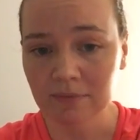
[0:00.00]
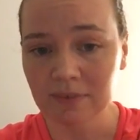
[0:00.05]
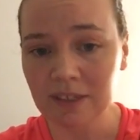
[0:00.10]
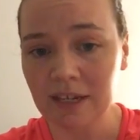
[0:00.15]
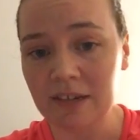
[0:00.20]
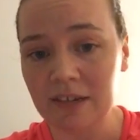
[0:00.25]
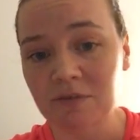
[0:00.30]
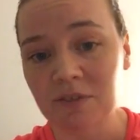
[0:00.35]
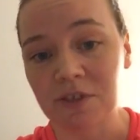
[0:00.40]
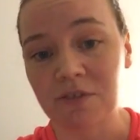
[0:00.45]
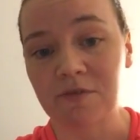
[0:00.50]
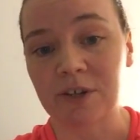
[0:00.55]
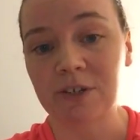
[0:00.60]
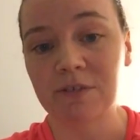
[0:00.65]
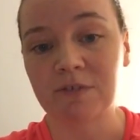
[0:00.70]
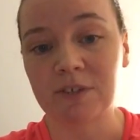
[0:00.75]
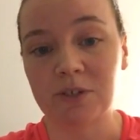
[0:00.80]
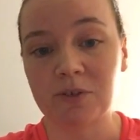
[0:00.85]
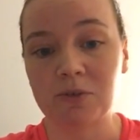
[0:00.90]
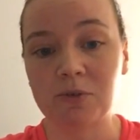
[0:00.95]
after the
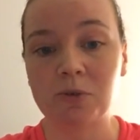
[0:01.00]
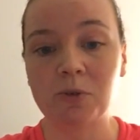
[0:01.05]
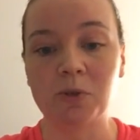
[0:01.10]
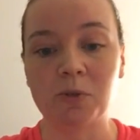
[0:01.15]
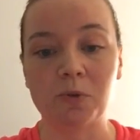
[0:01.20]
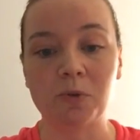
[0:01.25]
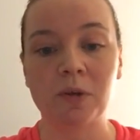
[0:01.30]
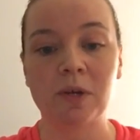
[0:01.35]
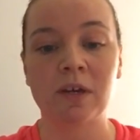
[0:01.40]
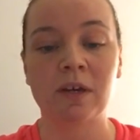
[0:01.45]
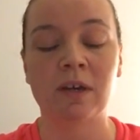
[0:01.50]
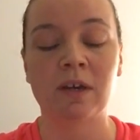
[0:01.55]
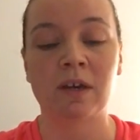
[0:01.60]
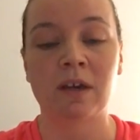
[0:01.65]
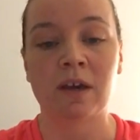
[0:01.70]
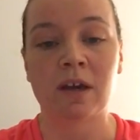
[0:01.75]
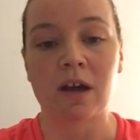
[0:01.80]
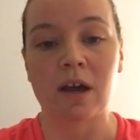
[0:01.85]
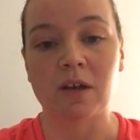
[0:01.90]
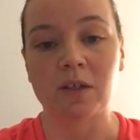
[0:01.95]
first video, so
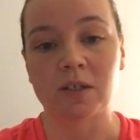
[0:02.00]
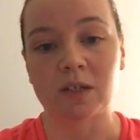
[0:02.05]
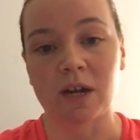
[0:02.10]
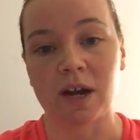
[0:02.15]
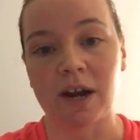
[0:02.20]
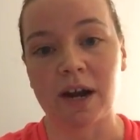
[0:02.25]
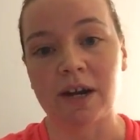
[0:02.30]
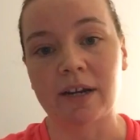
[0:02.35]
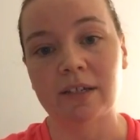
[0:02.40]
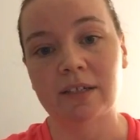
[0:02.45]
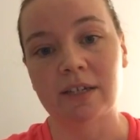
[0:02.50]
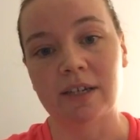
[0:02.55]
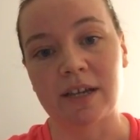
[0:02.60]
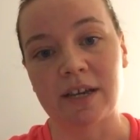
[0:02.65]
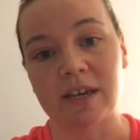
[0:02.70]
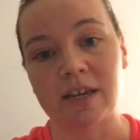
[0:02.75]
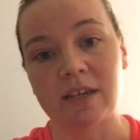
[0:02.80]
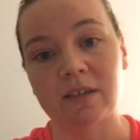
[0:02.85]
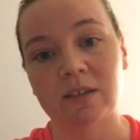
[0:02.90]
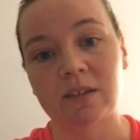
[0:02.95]
I'll start
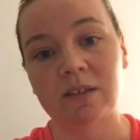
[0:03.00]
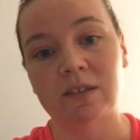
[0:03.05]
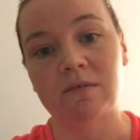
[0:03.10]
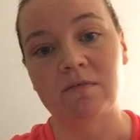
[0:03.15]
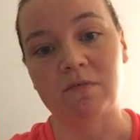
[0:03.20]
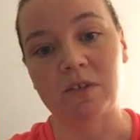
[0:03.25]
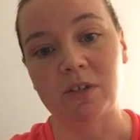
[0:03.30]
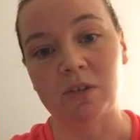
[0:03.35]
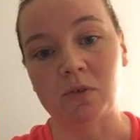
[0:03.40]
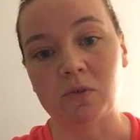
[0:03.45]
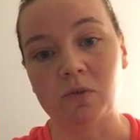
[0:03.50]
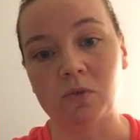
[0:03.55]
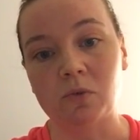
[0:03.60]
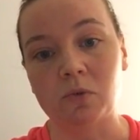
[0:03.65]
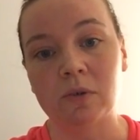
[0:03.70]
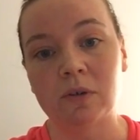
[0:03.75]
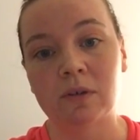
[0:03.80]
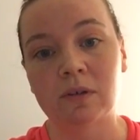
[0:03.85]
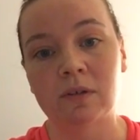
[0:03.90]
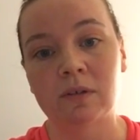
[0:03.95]
tonight's video
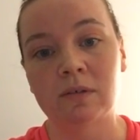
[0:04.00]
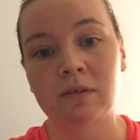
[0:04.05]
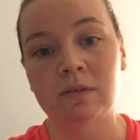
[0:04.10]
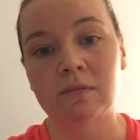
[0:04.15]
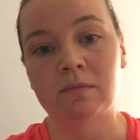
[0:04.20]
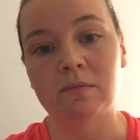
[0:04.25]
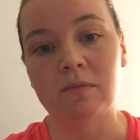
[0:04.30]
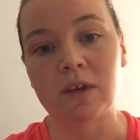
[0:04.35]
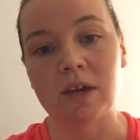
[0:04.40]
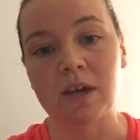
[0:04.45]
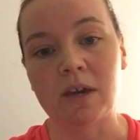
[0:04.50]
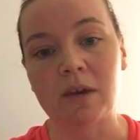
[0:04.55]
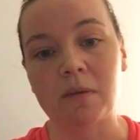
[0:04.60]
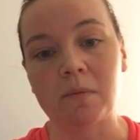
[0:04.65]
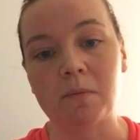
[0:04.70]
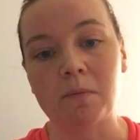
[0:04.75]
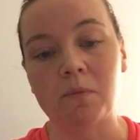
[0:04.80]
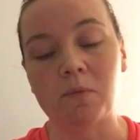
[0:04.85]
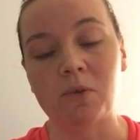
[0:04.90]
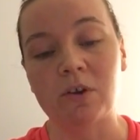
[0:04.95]

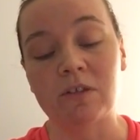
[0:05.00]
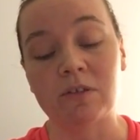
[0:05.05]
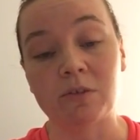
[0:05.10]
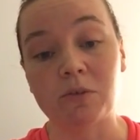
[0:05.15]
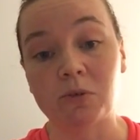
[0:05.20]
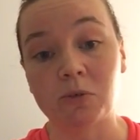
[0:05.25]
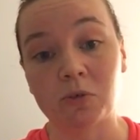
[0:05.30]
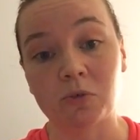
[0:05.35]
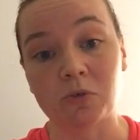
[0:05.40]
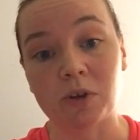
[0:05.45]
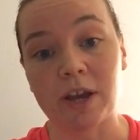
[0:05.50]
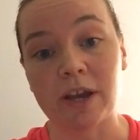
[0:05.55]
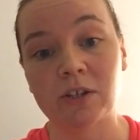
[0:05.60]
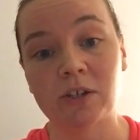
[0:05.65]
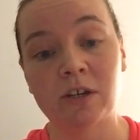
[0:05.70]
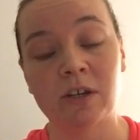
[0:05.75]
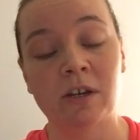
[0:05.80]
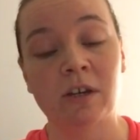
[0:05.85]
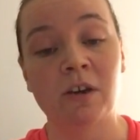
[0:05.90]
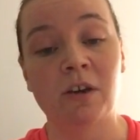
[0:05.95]
with a little stretch
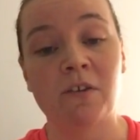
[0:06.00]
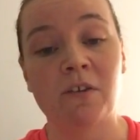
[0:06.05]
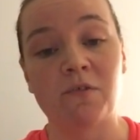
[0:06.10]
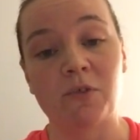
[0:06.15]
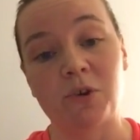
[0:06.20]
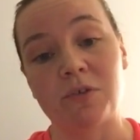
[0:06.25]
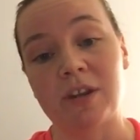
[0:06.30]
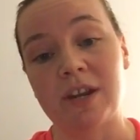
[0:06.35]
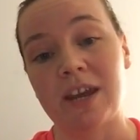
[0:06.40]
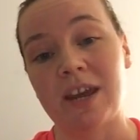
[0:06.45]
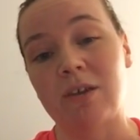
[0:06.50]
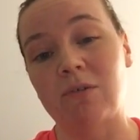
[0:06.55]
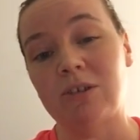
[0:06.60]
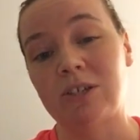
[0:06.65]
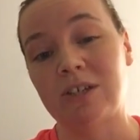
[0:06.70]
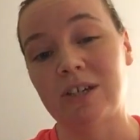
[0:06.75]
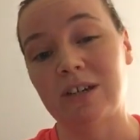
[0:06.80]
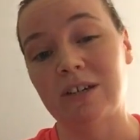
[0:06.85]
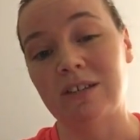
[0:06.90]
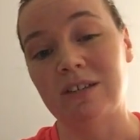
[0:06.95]
for the neck, which
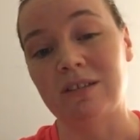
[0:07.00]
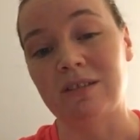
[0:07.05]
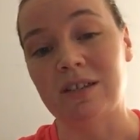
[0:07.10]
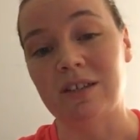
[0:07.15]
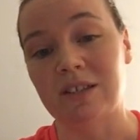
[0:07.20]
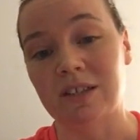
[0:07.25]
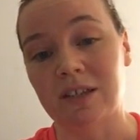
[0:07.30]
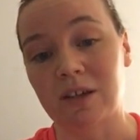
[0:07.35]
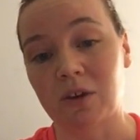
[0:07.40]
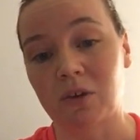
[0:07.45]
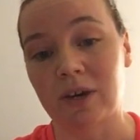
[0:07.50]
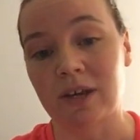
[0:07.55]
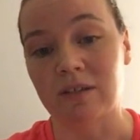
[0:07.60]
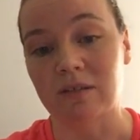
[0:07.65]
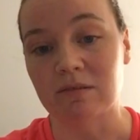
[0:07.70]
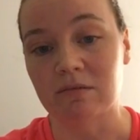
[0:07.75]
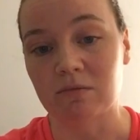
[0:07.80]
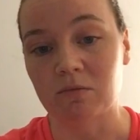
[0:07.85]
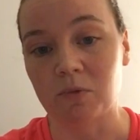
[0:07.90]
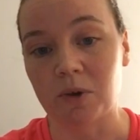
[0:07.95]
actually leads in quite
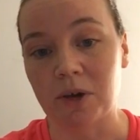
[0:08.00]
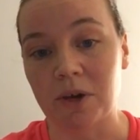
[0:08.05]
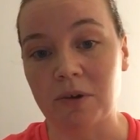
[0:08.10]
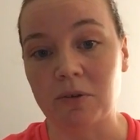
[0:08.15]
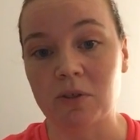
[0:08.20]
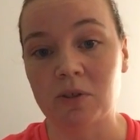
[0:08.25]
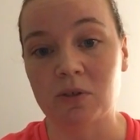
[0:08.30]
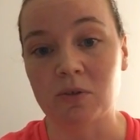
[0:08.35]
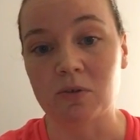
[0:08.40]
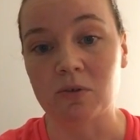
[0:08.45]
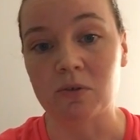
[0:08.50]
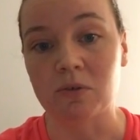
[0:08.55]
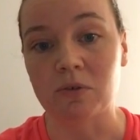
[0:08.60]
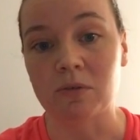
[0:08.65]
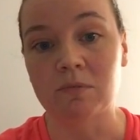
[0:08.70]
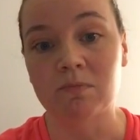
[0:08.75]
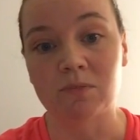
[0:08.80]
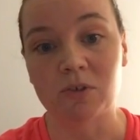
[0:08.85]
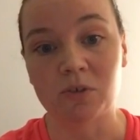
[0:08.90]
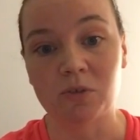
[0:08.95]
well to
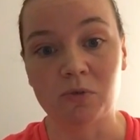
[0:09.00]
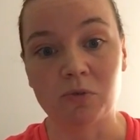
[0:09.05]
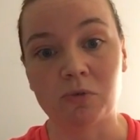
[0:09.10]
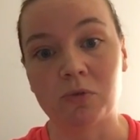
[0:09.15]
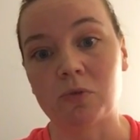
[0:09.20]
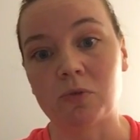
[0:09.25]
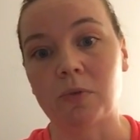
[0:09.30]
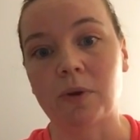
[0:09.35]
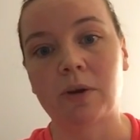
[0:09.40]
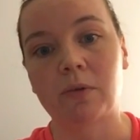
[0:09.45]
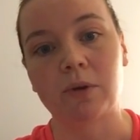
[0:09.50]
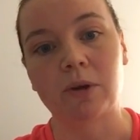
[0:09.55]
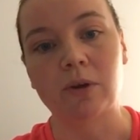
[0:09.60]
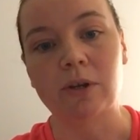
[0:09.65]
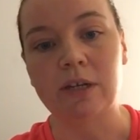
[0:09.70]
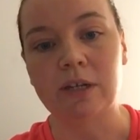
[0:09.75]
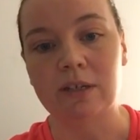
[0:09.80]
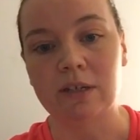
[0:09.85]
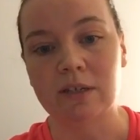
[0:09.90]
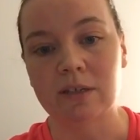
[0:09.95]
the shoulder work we're
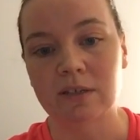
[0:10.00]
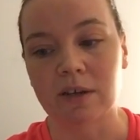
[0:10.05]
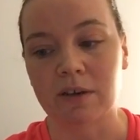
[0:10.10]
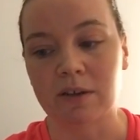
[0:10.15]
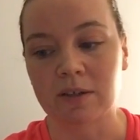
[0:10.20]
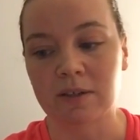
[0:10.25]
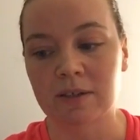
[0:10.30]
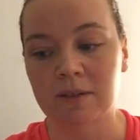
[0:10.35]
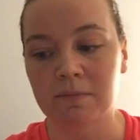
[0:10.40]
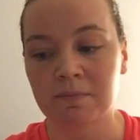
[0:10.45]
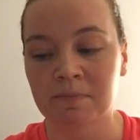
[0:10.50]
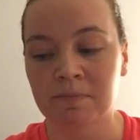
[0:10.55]
going to discuss.